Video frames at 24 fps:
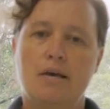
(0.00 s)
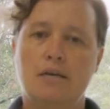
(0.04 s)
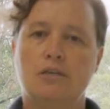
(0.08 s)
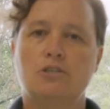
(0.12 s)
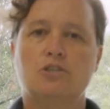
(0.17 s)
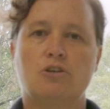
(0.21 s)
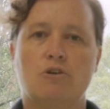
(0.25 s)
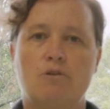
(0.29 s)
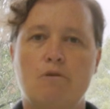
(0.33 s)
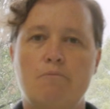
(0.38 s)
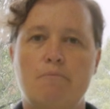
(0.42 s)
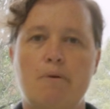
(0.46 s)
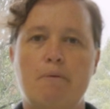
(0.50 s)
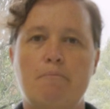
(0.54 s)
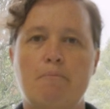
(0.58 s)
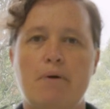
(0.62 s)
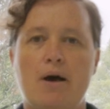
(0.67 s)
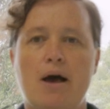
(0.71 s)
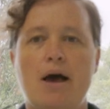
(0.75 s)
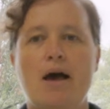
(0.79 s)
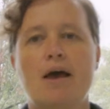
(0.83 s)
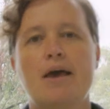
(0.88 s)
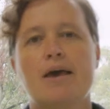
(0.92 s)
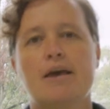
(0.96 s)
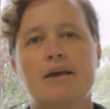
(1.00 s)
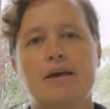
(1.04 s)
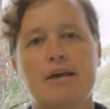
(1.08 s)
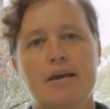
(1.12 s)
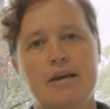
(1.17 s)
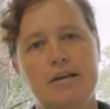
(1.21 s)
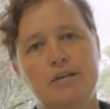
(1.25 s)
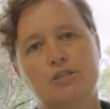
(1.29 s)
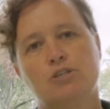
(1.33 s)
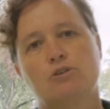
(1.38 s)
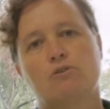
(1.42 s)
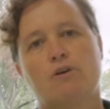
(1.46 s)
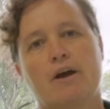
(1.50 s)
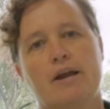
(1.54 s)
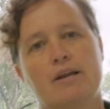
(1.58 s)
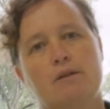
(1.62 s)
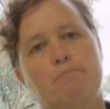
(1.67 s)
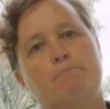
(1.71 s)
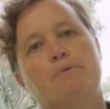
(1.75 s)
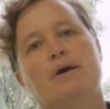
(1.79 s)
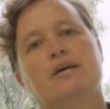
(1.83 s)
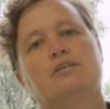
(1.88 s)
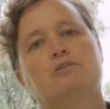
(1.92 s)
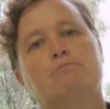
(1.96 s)
So remember,
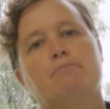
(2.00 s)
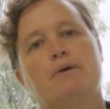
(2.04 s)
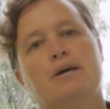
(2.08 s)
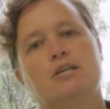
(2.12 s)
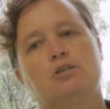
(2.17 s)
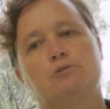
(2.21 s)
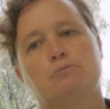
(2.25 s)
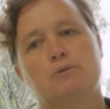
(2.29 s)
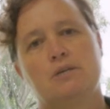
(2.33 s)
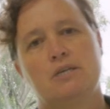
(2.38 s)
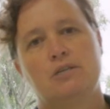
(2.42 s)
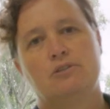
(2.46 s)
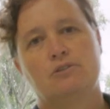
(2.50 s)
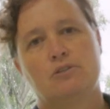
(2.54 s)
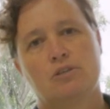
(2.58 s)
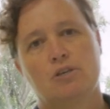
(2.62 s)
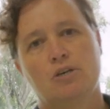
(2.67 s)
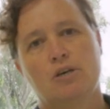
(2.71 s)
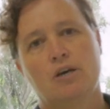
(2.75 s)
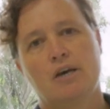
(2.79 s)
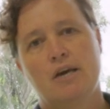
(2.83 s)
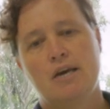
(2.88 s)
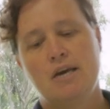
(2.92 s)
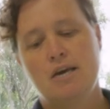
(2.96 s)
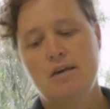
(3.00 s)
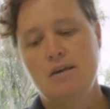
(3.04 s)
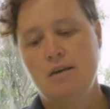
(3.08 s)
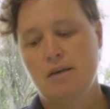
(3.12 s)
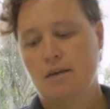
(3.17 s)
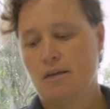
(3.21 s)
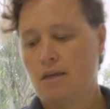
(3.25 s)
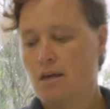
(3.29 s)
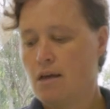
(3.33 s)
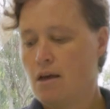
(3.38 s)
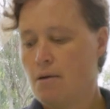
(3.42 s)
integrated pest management is the key.